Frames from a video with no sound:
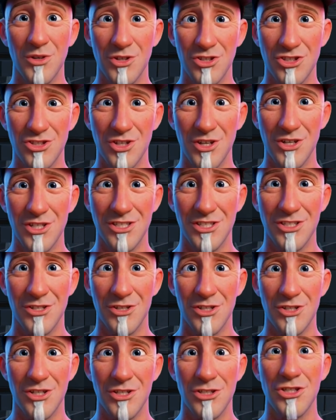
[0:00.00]
you're stuck
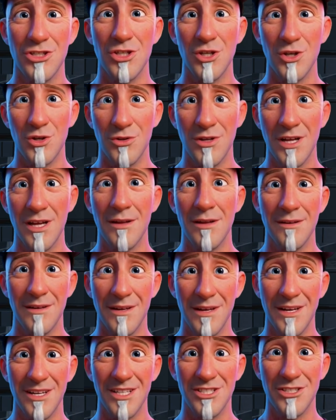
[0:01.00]
until you can solve it.
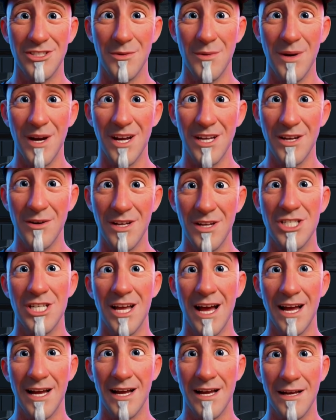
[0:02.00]
It's a binary
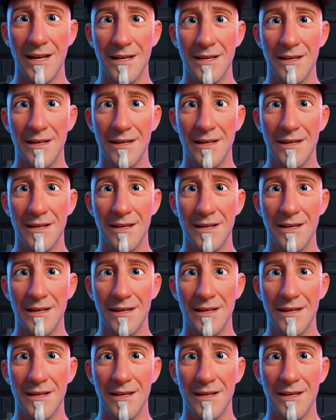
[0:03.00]
check.